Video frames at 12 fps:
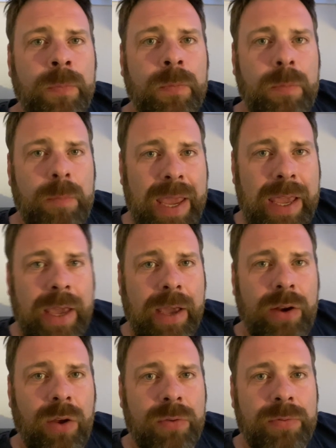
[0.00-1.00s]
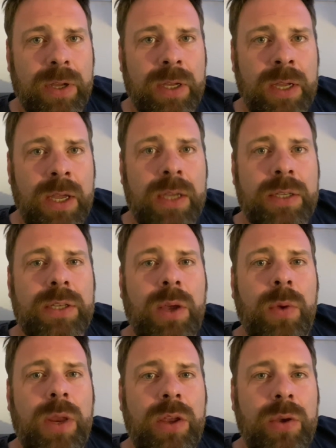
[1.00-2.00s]
making an offer. So
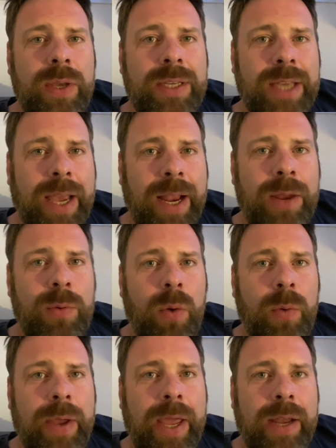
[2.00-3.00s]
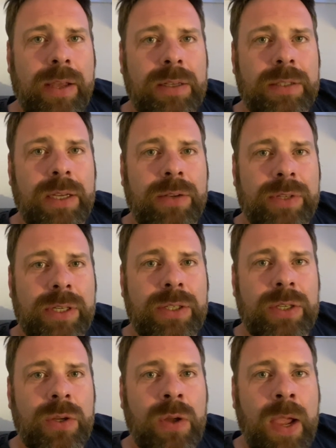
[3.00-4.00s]
we knew exactly what we were getting ourselves into.